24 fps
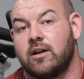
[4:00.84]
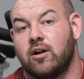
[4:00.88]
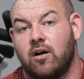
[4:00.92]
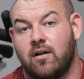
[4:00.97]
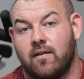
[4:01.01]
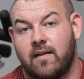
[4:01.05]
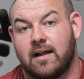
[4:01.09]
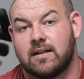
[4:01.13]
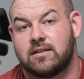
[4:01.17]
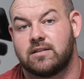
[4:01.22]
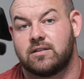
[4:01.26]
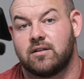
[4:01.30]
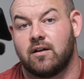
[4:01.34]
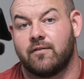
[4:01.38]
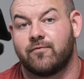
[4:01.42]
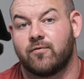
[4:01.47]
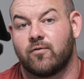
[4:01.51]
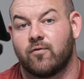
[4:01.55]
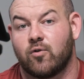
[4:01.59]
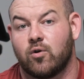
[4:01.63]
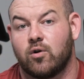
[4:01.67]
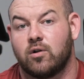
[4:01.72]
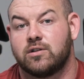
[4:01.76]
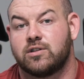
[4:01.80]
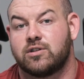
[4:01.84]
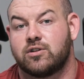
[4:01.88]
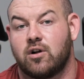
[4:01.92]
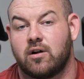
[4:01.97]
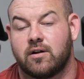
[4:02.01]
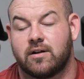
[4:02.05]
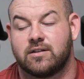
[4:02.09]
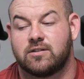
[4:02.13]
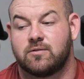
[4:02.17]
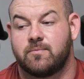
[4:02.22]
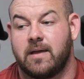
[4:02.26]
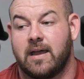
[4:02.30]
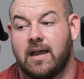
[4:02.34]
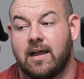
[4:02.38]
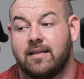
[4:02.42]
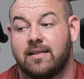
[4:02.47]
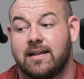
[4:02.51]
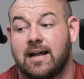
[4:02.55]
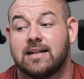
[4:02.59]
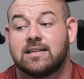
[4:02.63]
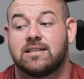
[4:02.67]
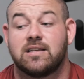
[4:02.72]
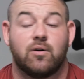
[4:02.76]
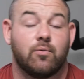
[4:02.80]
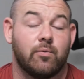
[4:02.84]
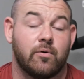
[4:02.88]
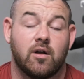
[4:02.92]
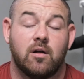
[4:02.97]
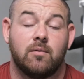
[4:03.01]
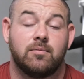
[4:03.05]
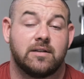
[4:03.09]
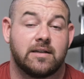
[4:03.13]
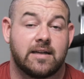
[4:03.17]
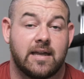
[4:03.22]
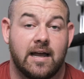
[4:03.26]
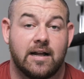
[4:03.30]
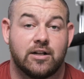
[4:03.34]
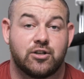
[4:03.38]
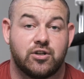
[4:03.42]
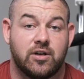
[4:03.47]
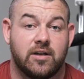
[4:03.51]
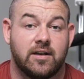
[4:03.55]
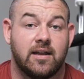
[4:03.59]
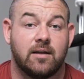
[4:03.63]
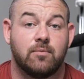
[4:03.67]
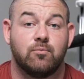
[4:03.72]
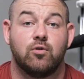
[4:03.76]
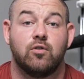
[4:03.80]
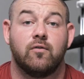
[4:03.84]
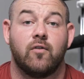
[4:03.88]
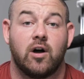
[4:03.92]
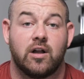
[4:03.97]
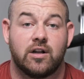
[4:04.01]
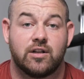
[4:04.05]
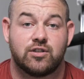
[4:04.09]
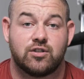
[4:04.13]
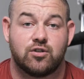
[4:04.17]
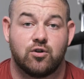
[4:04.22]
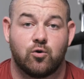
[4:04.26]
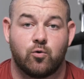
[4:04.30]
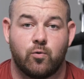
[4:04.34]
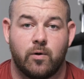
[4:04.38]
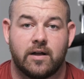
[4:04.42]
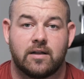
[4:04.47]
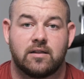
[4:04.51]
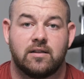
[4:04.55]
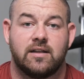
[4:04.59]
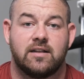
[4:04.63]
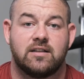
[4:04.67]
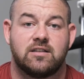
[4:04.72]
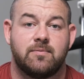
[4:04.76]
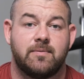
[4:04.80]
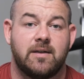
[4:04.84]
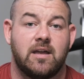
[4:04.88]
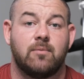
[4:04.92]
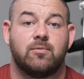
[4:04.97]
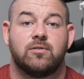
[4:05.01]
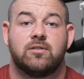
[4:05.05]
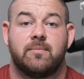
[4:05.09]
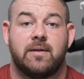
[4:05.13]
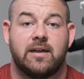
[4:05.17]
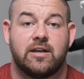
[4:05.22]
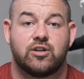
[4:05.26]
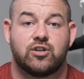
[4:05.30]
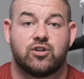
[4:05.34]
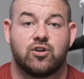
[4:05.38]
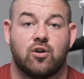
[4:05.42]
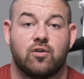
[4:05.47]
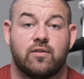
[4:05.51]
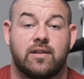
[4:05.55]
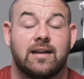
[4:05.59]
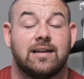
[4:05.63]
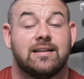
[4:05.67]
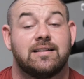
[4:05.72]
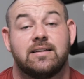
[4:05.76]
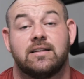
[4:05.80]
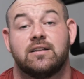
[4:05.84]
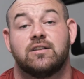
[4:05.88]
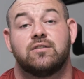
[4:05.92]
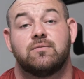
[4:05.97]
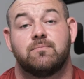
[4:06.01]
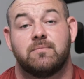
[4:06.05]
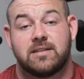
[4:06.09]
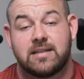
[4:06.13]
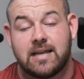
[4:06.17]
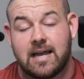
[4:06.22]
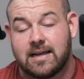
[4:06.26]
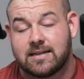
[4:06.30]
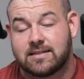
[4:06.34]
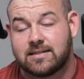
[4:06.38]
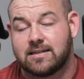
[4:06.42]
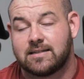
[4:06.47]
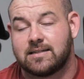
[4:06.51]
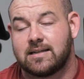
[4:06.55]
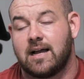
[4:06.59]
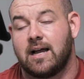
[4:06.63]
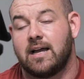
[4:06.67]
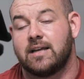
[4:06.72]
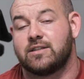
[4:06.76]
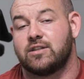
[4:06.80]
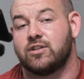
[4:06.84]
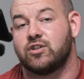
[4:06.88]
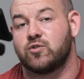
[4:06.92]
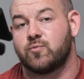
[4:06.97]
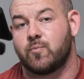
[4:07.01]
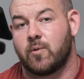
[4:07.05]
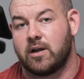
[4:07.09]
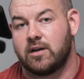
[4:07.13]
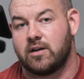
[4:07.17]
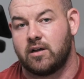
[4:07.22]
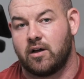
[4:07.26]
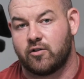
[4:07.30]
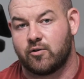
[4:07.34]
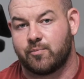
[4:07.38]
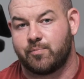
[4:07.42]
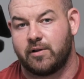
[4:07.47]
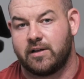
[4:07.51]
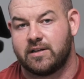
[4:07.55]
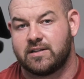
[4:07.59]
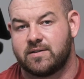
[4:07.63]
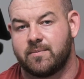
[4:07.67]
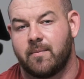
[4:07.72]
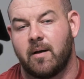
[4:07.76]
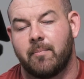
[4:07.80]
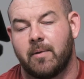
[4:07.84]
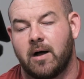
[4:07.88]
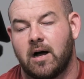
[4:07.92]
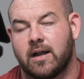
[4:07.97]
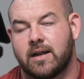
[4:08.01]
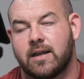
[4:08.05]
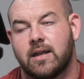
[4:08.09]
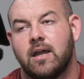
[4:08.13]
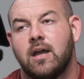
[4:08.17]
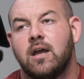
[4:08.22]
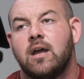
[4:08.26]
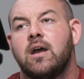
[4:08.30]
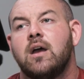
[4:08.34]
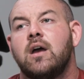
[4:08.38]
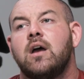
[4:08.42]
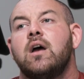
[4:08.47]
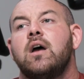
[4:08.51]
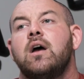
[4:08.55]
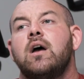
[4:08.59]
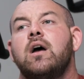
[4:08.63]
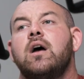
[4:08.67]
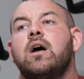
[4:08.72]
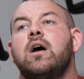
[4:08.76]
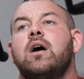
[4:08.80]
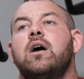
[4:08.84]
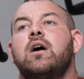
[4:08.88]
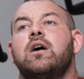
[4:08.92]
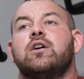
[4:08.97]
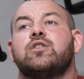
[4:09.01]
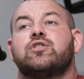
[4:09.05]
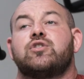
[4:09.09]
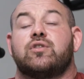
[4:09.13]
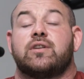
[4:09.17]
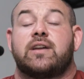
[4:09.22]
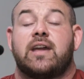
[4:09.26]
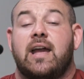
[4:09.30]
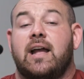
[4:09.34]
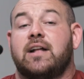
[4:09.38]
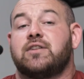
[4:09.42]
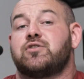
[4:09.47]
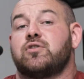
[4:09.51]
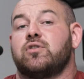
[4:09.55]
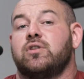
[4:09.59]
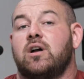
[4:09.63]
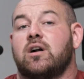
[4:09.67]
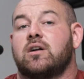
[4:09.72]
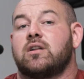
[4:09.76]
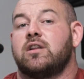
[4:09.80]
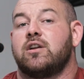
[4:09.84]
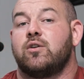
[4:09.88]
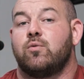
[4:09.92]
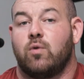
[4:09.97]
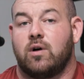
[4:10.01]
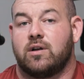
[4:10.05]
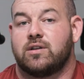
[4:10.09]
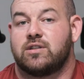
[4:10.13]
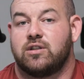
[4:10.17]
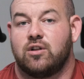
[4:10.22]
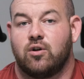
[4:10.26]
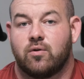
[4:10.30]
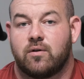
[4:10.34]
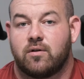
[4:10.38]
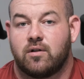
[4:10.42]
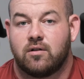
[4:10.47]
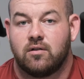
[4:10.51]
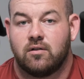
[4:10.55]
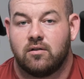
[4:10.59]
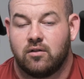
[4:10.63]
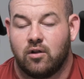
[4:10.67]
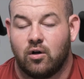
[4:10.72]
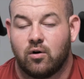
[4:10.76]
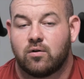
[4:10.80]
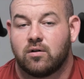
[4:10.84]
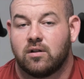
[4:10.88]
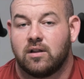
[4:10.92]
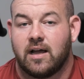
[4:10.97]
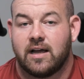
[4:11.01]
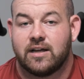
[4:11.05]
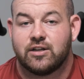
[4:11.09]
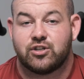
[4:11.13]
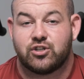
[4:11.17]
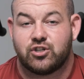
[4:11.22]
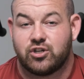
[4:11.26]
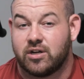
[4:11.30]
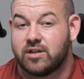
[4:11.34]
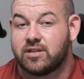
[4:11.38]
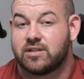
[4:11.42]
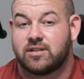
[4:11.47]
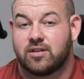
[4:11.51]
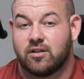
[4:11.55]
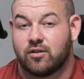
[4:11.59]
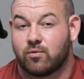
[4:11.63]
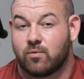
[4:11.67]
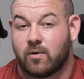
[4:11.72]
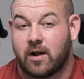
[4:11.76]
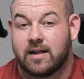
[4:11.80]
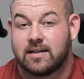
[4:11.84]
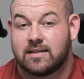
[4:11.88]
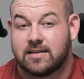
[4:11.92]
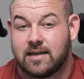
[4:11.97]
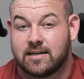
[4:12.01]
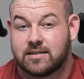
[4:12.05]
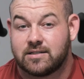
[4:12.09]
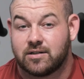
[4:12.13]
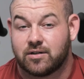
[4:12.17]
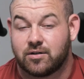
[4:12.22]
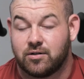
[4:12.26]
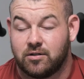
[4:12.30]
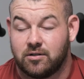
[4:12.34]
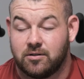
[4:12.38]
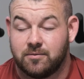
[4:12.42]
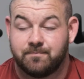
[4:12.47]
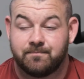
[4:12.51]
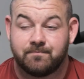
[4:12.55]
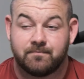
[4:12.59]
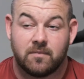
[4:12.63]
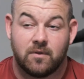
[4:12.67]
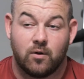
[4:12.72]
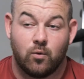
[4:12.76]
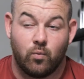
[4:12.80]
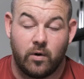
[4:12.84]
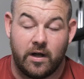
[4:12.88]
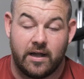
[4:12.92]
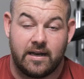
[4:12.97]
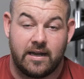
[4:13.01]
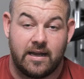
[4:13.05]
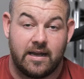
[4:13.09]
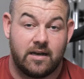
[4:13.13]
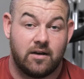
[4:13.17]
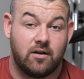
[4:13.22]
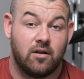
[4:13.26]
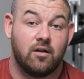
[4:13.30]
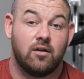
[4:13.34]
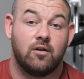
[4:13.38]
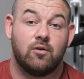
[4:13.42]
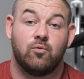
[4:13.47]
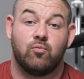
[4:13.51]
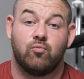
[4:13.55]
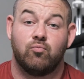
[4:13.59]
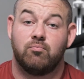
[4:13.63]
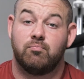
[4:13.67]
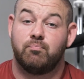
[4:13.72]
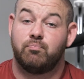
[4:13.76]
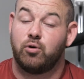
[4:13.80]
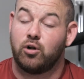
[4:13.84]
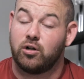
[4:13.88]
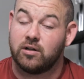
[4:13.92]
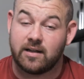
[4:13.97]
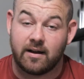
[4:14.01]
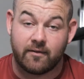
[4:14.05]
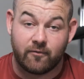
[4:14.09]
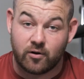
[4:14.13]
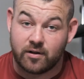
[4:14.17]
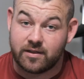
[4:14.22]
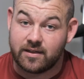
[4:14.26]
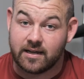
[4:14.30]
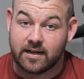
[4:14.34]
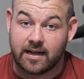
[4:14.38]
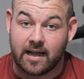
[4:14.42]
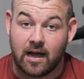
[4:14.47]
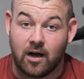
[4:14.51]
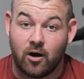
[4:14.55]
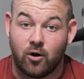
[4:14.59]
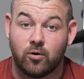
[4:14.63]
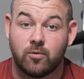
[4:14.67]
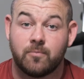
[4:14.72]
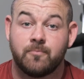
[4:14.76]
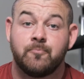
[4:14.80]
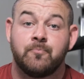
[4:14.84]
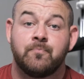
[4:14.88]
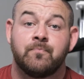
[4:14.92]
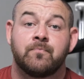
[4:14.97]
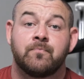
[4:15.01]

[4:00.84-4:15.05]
and all that stuff for World's Strongest Man, that's how we were able to catch it and move on it so quickly to be able to make sure that it didn't metastasize and spread to other places in my body. So the cancer luckily was localized just to the right testicle, went in, pulled everything out.